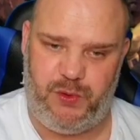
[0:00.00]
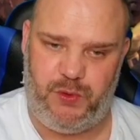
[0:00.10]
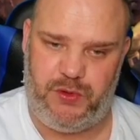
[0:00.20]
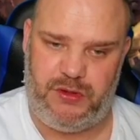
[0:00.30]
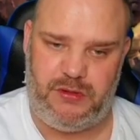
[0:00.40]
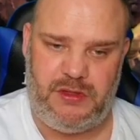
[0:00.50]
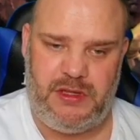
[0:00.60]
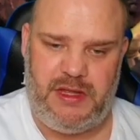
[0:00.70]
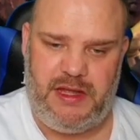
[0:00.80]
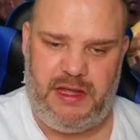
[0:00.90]
important.
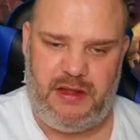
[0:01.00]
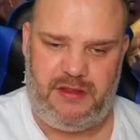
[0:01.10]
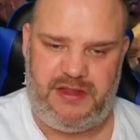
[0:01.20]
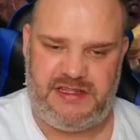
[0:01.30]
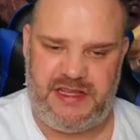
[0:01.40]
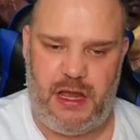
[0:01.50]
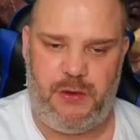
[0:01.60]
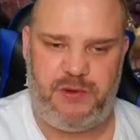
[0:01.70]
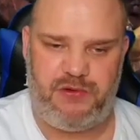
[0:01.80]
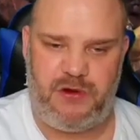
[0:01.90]
That's the
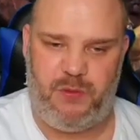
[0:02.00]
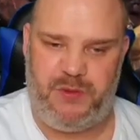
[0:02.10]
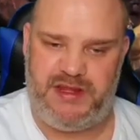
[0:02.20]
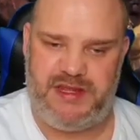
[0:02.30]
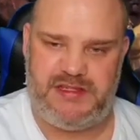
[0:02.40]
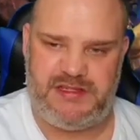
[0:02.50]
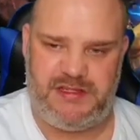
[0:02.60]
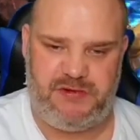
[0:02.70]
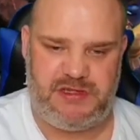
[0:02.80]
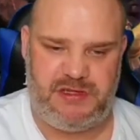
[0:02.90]
only problem with this, is
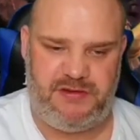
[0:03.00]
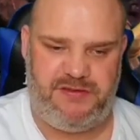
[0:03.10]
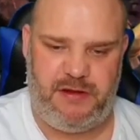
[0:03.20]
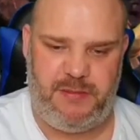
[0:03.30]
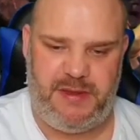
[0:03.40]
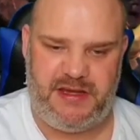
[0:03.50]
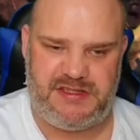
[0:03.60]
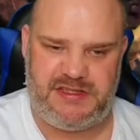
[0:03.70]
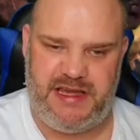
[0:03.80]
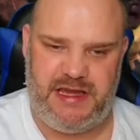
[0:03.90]
there is a fair amount
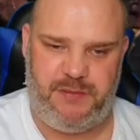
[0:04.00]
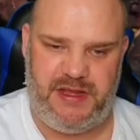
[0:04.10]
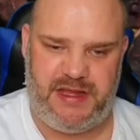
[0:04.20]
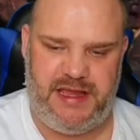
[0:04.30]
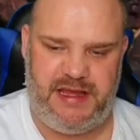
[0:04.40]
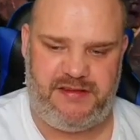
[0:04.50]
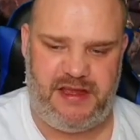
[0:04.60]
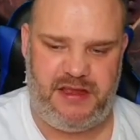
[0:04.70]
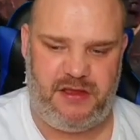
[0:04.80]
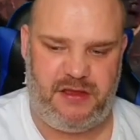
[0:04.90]
of setup. It can
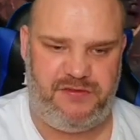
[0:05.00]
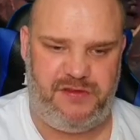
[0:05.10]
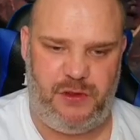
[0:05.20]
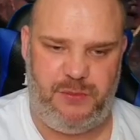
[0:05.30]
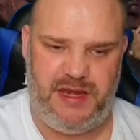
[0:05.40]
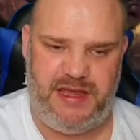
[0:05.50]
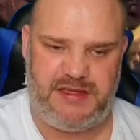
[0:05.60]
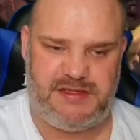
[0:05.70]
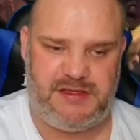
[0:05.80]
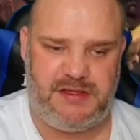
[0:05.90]
take a good few
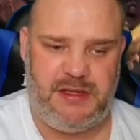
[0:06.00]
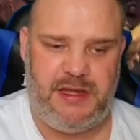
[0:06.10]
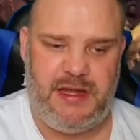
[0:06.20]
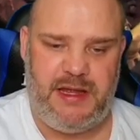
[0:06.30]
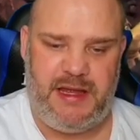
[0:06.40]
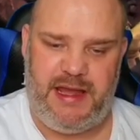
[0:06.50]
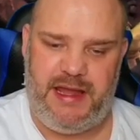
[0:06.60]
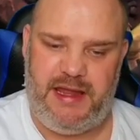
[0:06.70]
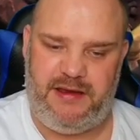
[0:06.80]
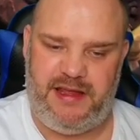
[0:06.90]
minutes,
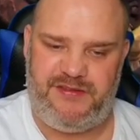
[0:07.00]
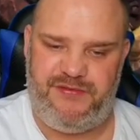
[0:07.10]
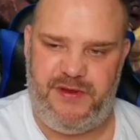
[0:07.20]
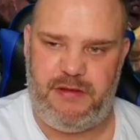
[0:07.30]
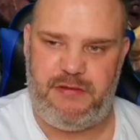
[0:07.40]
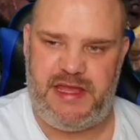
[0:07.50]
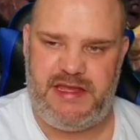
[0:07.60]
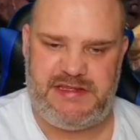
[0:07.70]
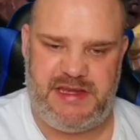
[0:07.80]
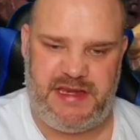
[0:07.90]
and it's very
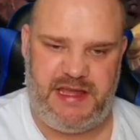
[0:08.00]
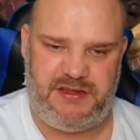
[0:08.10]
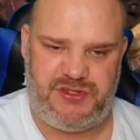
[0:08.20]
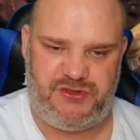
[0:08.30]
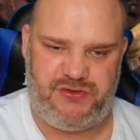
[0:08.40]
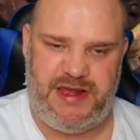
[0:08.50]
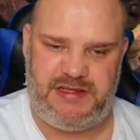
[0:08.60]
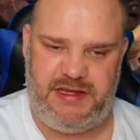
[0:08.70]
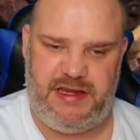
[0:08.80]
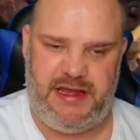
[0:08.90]
easy to get
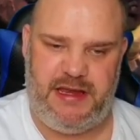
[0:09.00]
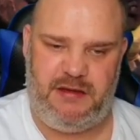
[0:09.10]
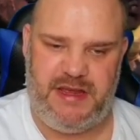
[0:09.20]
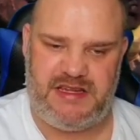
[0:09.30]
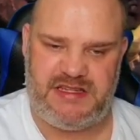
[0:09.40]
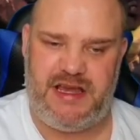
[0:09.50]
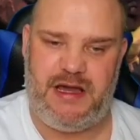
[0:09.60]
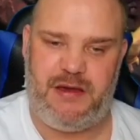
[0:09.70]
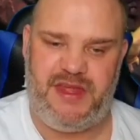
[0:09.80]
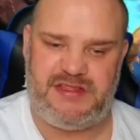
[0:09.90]
distracted and mess
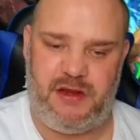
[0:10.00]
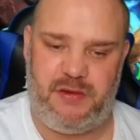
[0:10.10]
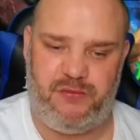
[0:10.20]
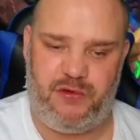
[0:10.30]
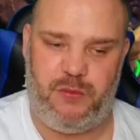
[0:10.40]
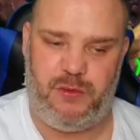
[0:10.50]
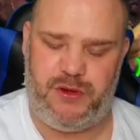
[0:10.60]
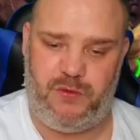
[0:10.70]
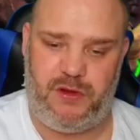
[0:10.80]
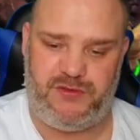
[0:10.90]
up. That's the only problem,
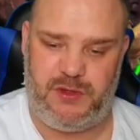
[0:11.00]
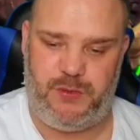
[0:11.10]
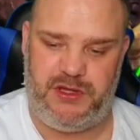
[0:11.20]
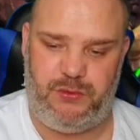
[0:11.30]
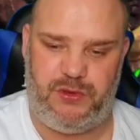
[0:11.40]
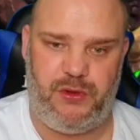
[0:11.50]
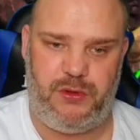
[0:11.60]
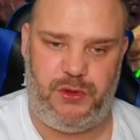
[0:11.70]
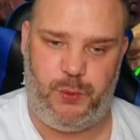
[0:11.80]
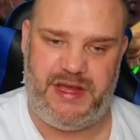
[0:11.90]
and obviously when you
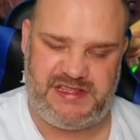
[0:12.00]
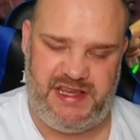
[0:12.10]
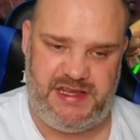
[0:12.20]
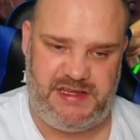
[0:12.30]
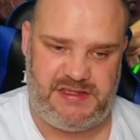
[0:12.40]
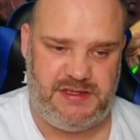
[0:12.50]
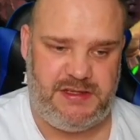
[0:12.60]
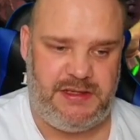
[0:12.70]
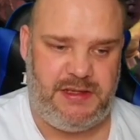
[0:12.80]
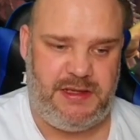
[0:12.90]
do, you waste keys.
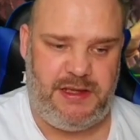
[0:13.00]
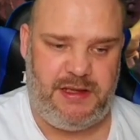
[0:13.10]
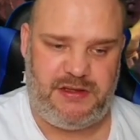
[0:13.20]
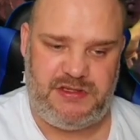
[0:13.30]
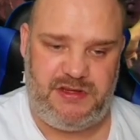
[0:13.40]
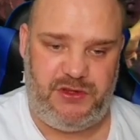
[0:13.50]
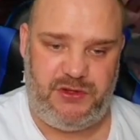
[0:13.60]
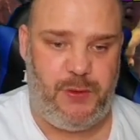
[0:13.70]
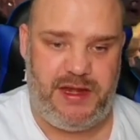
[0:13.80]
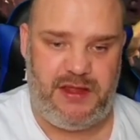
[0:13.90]
Because if you
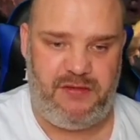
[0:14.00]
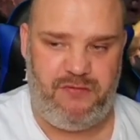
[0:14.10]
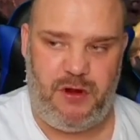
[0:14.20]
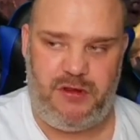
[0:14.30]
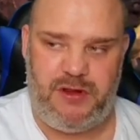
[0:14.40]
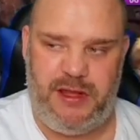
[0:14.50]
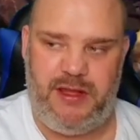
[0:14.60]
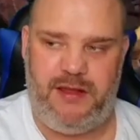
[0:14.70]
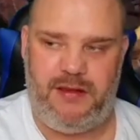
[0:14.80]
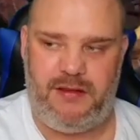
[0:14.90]
do anything wrong
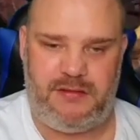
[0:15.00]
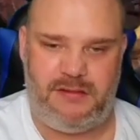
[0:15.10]
here,